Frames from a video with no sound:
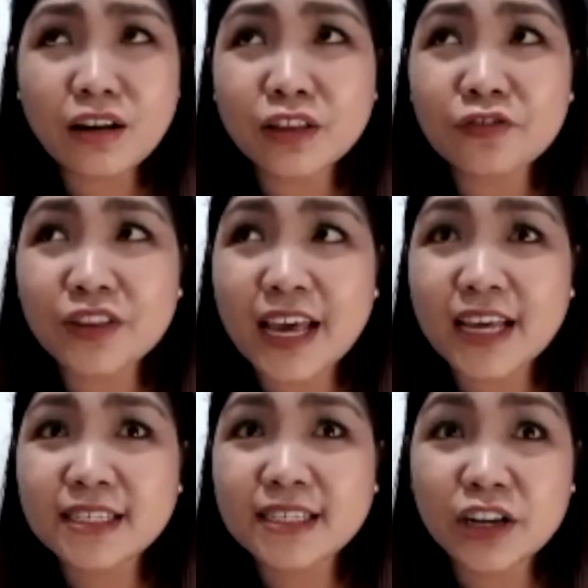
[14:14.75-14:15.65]
of
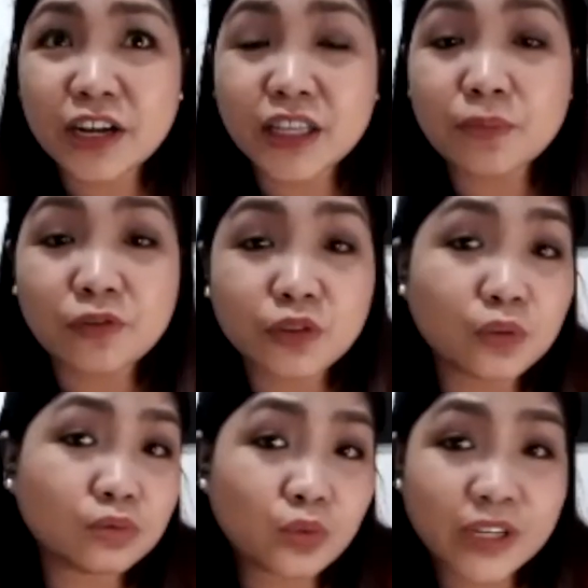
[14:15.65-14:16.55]
clients that already moved
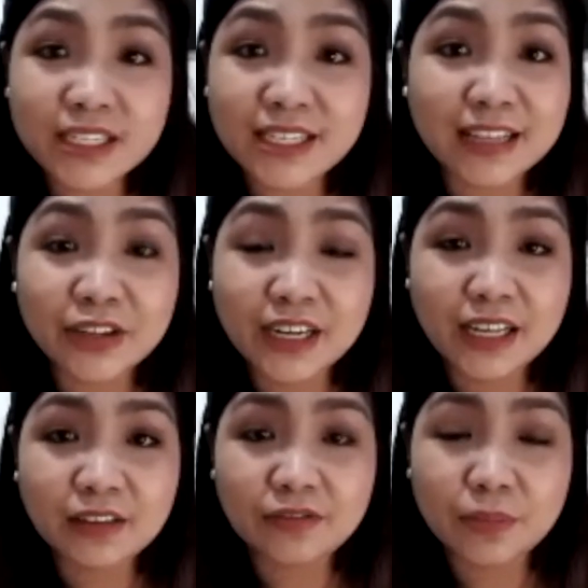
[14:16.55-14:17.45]
towards latter
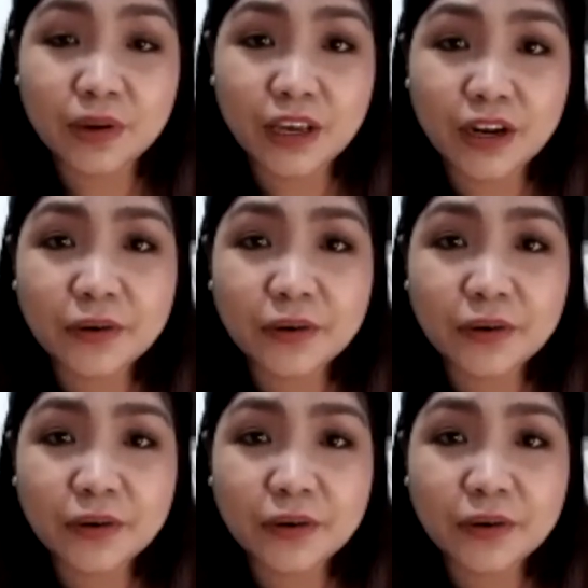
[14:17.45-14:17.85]
date of the year.